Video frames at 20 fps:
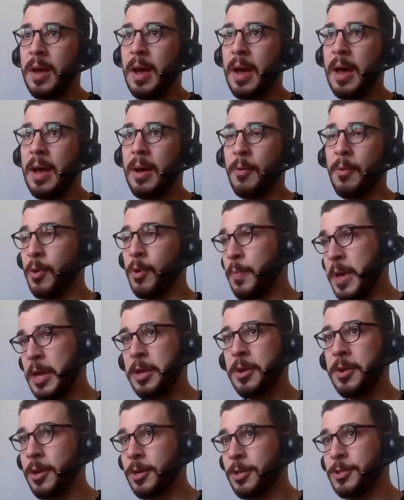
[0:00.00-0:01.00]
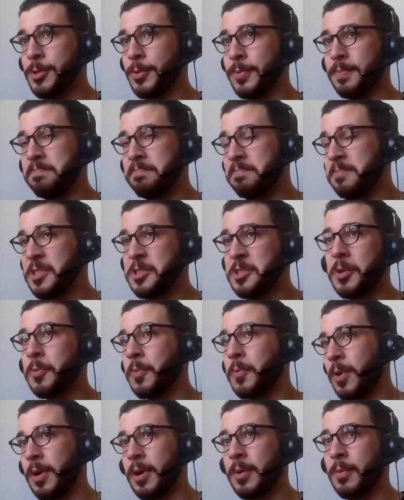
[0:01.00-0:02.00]
will make your tool does not
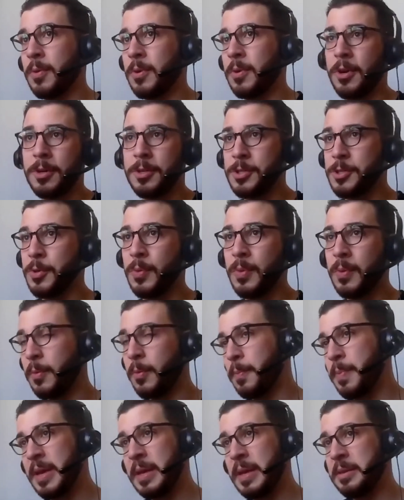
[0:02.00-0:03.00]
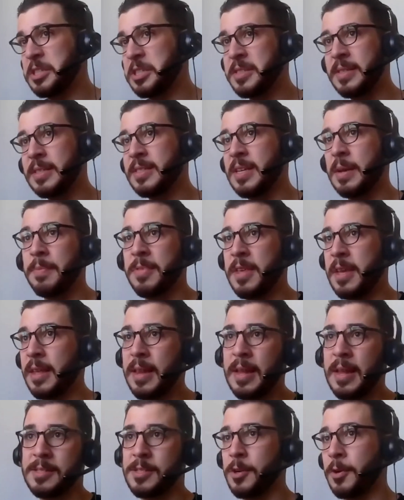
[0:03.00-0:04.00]
work. Your tool will be just the same
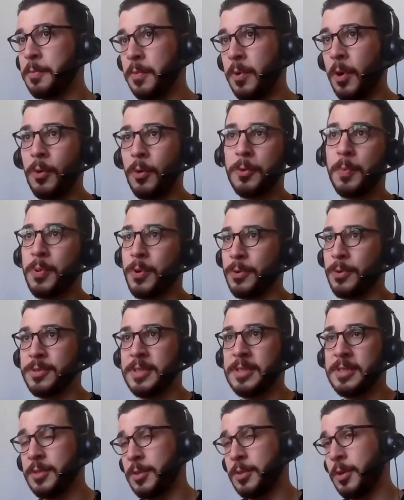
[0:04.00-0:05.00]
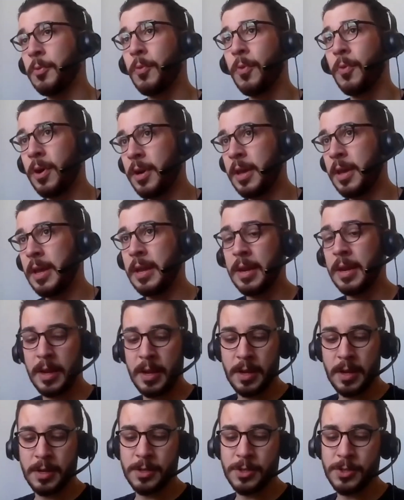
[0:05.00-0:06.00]
thing as your old process, not working.
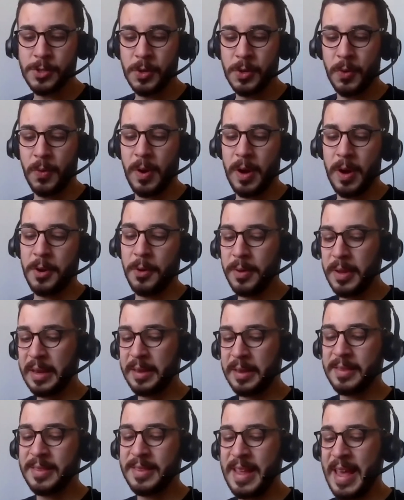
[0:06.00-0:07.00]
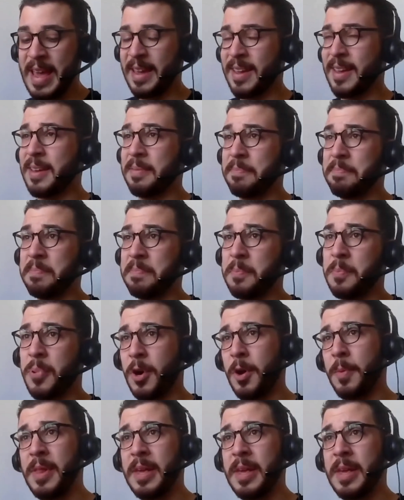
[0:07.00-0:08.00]
So I know that tech
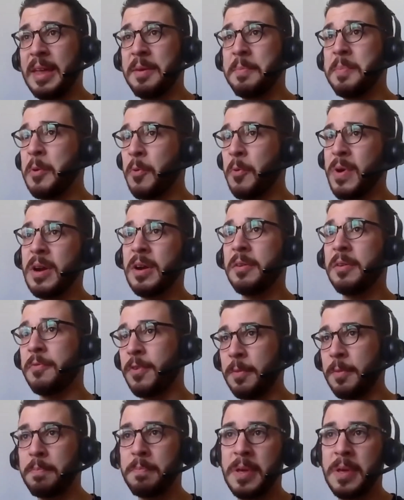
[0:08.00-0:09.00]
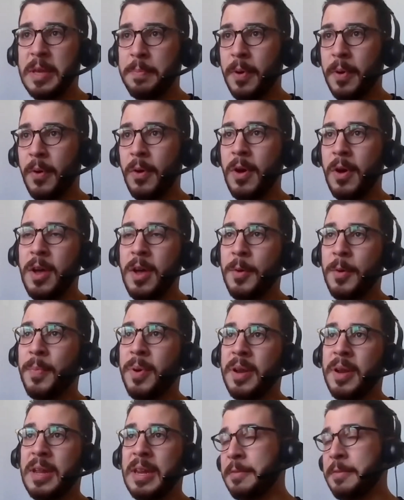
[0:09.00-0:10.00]
probably can be weird for people,
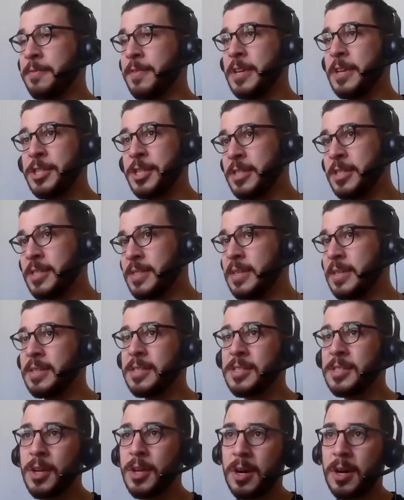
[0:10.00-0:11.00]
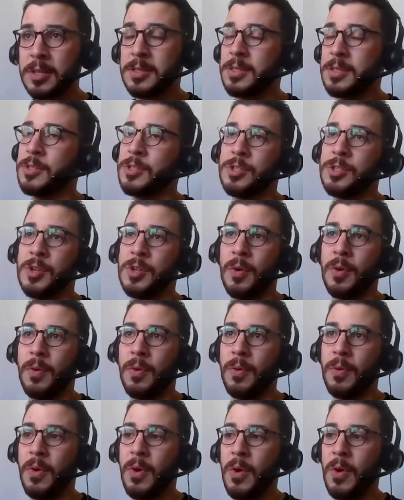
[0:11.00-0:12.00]
but inefficiency is not.
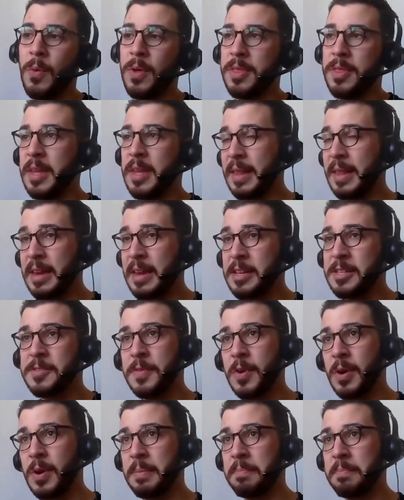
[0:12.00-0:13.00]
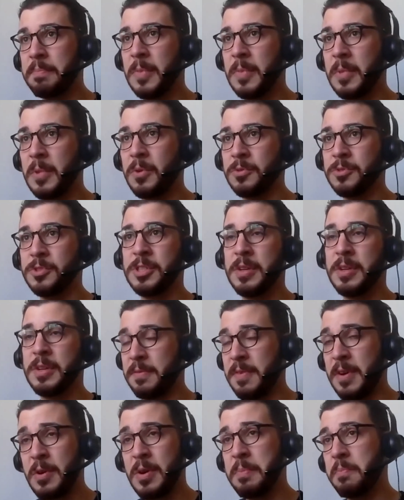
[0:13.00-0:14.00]
So I think that it's very
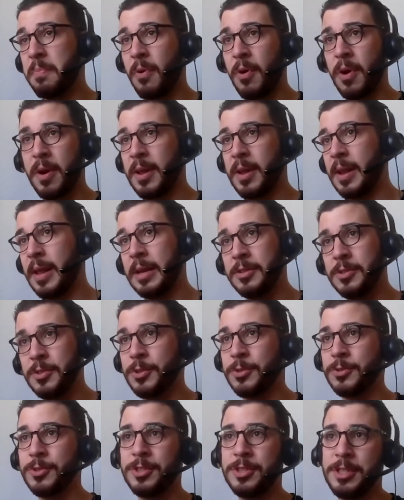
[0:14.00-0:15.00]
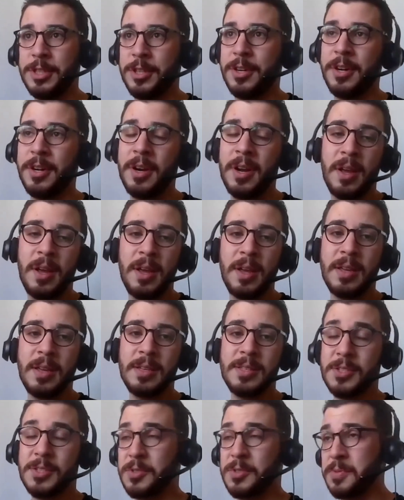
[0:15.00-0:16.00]
important, I like to consider,
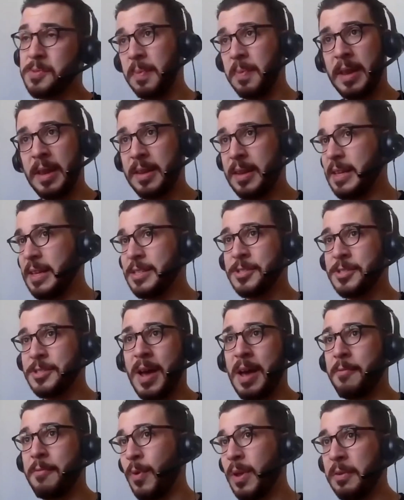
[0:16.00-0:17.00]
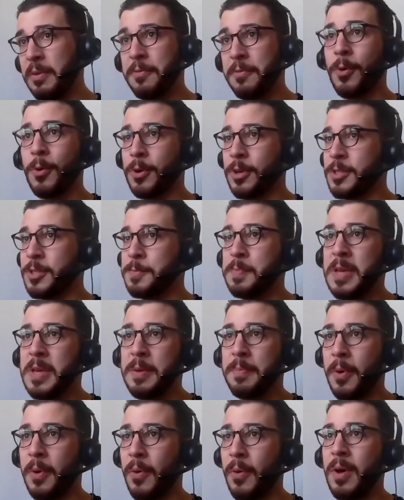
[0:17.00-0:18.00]
is at least to have one focused
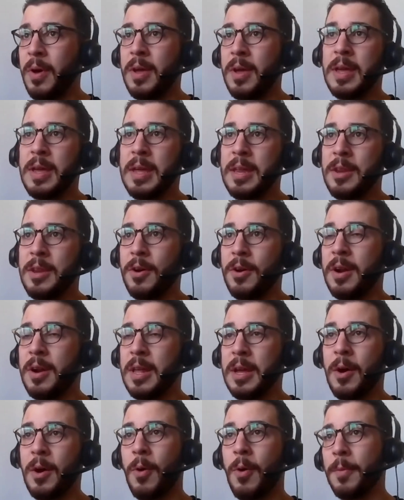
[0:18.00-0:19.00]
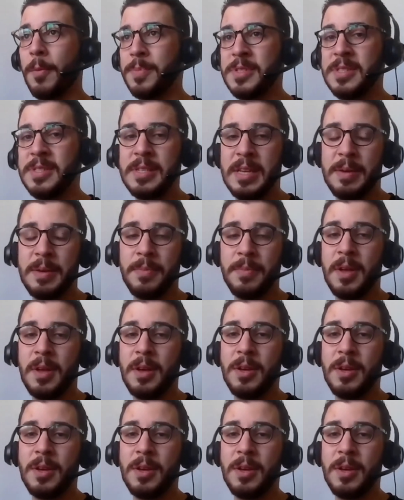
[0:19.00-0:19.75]
people in your legal ops team